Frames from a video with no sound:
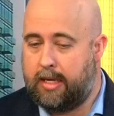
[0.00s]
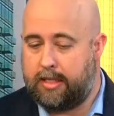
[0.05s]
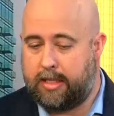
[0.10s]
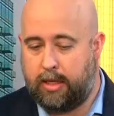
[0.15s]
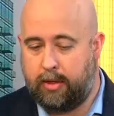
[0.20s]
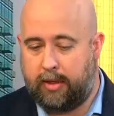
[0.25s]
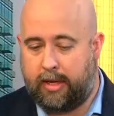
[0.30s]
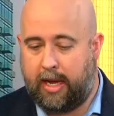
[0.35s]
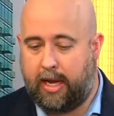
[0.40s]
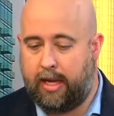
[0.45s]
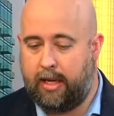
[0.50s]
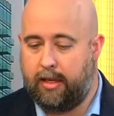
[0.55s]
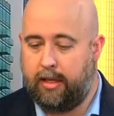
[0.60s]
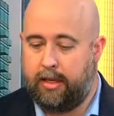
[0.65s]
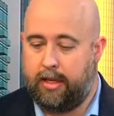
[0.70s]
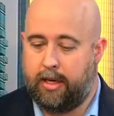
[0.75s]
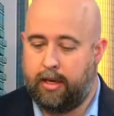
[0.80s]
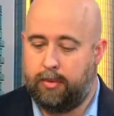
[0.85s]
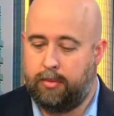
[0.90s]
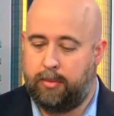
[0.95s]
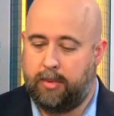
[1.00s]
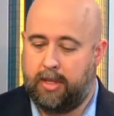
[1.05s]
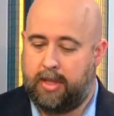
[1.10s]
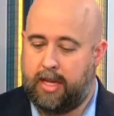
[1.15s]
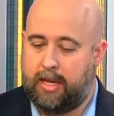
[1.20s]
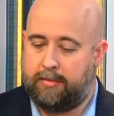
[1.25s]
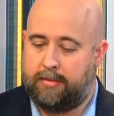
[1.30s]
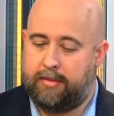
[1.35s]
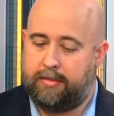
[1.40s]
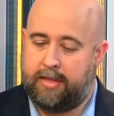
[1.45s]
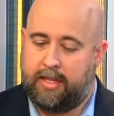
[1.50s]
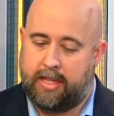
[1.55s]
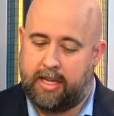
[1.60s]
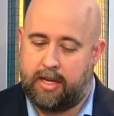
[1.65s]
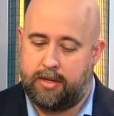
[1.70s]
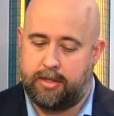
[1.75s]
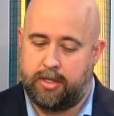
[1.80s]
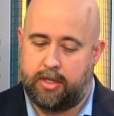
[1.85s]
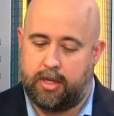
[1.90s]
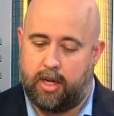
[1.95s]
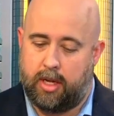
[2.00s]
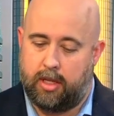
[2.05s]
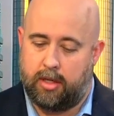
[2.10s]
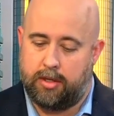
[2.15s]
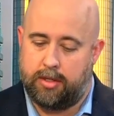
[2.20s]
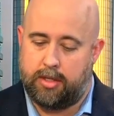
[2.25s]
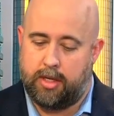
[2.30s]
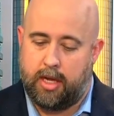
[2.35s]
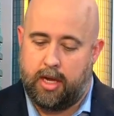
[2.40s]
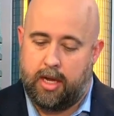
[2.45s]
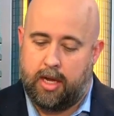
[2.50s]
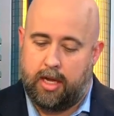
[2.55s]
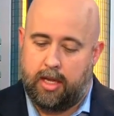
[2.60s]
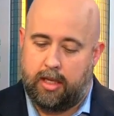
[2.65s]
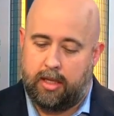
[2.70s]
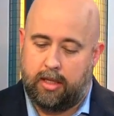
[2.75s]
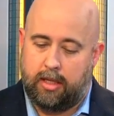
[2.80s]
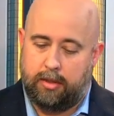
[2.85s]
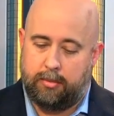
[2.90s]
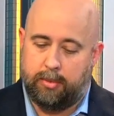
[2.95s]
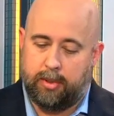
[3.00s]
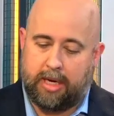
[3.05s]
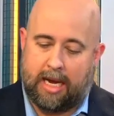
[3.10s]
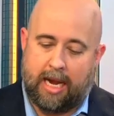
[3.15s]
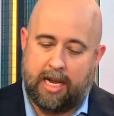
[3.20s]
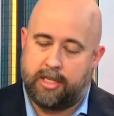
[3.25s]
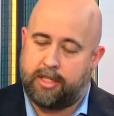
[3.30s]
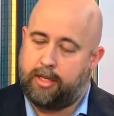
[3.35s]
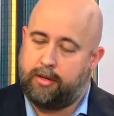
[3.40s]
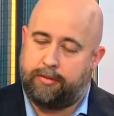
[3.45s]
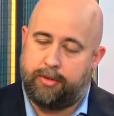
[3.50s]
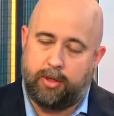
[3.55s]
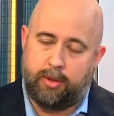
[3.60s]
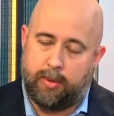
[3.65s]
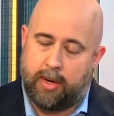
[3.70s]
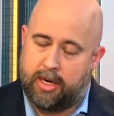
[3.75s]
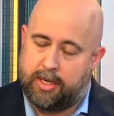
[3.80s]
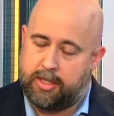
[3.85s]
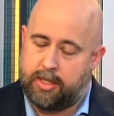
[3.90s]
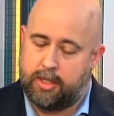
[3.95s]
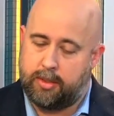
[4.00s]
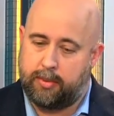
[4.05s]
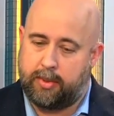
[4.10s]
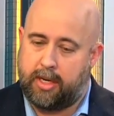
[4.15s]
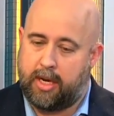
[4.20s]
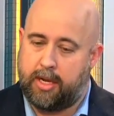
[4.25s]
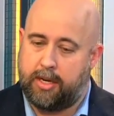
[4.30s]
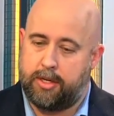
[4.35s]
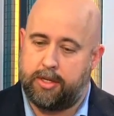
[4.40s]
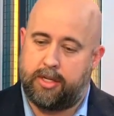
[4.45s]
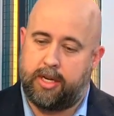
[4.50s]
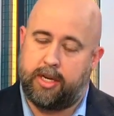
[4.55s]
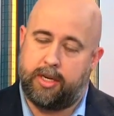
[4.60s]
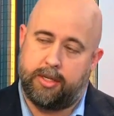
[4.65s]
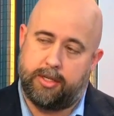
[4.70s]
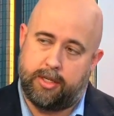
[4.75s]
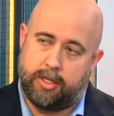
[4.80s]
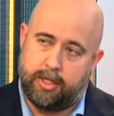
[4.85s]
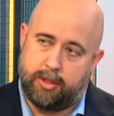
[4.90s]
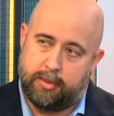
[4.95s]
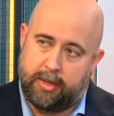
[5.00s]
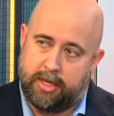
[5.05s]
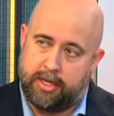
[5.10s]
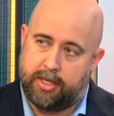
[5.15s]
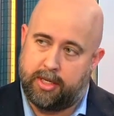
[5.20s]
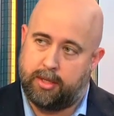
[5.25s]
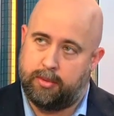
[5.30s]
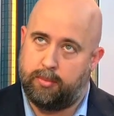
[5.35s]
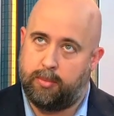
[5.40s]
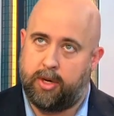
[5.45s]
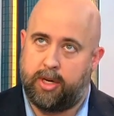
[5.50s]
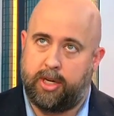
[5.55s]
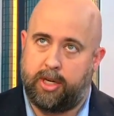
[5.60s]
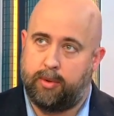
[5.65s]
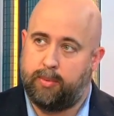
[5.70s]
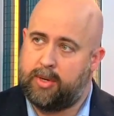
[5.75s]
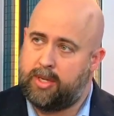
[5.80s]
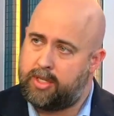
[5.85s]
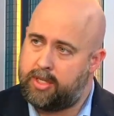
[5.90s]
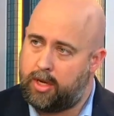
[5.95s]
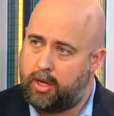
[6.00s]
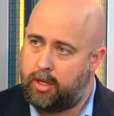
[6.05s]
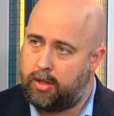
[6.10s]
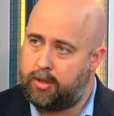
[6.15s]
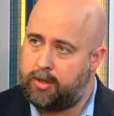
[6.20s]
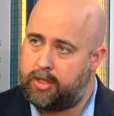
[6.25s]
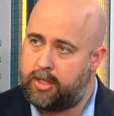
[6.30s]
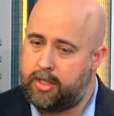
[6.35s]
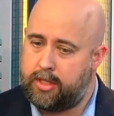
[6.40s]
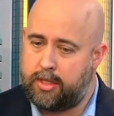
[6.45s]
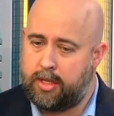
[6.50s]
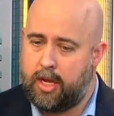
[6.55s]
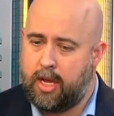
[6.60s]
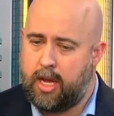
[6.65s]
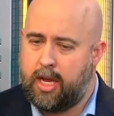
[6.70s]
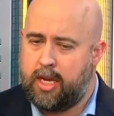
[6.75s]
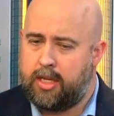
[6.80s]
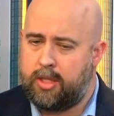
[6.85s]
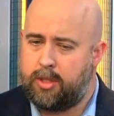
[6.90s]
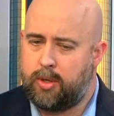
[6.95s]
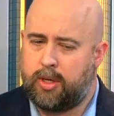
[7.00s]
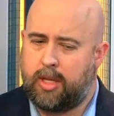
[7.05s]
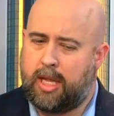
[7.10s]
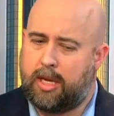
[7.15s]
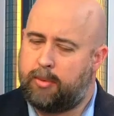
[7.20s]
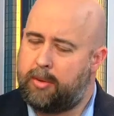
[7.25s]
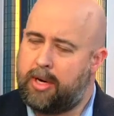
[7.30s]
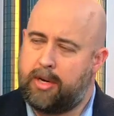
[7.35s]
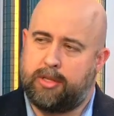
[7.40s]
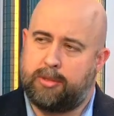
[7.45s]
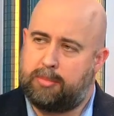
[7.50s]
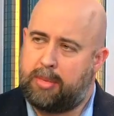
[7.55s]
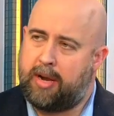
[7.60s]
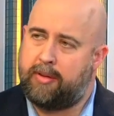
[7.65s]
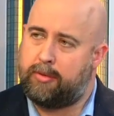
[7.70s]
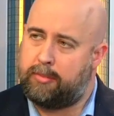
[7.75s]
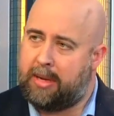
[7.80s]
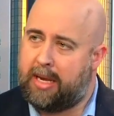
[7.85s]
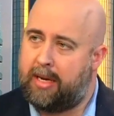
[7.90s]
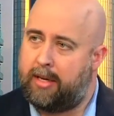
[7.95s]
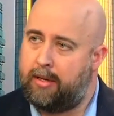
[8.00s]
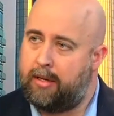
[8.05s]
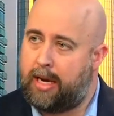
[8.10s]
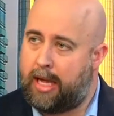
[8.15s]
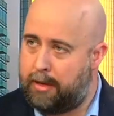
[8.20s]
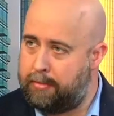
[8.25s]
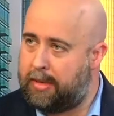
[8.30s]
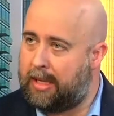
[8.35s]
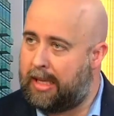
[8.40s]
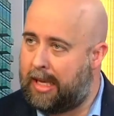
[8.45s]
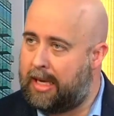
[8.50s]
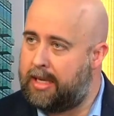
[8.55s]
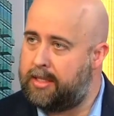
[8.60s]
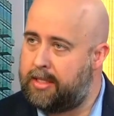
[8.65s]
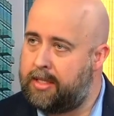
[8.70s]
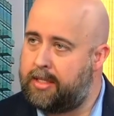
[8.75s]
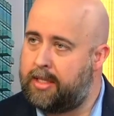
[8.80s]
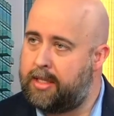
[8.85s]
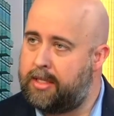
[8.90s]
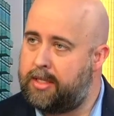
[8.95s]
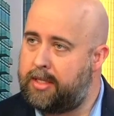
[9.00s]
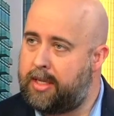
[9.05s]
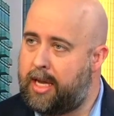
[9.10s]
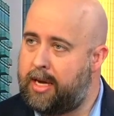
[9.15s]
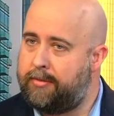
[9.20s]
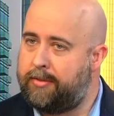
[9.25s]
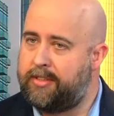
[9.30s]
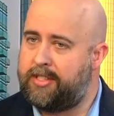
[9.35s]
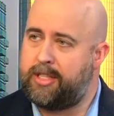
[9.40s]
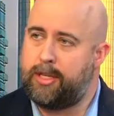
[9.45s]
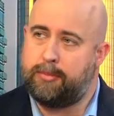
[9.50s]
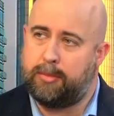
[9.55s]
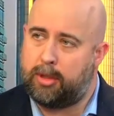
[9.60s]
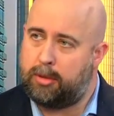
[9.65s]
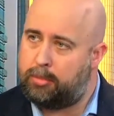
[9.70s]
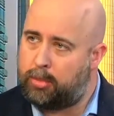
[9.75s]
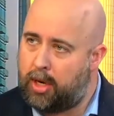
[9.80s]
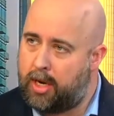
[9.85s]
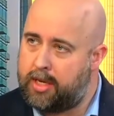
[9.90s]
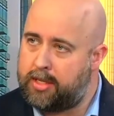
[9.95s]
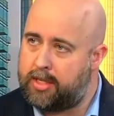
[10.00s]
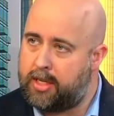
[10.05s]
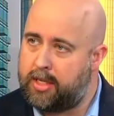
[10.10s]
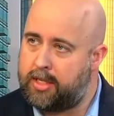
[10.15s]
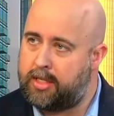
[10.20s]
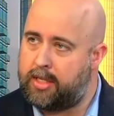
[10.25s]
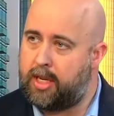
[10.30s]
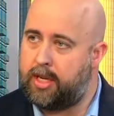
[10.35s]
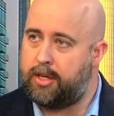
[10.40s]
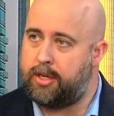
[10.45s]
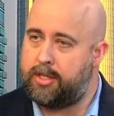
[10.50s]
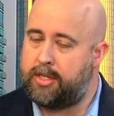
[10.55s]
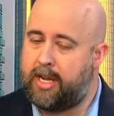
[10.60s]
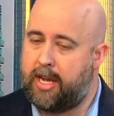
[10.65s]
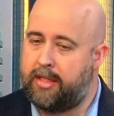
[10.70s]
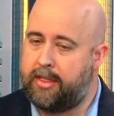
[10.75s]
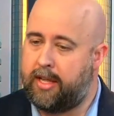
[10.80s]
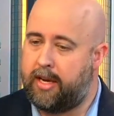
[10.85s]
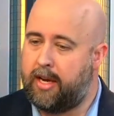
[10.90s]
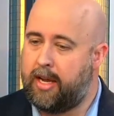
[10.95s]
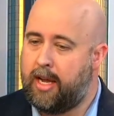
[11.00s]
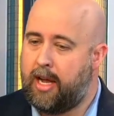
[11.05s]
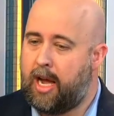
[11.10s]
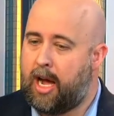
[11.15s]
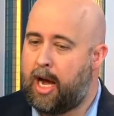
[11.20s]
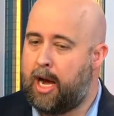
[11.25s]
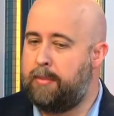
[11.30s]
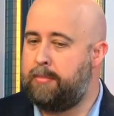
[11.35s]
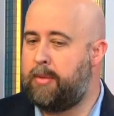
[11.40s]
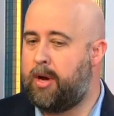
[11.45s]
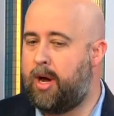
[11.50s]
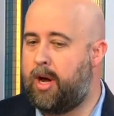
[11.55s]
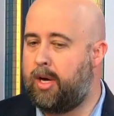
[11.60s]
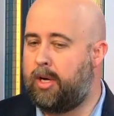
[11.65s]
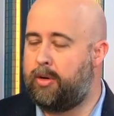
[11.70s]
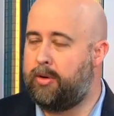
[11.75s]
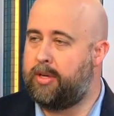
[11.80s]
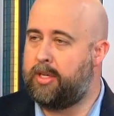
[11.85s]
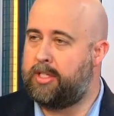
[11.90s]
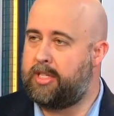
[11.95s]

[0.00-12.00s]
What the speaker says: Say, okay, with that $50,000, we're going to ask you a few questions. We're going to understand your situation. What are your risk tolerances? Sort of like when I was a private banker and I had my licenses, kind of a similar process to understand that I'm not going to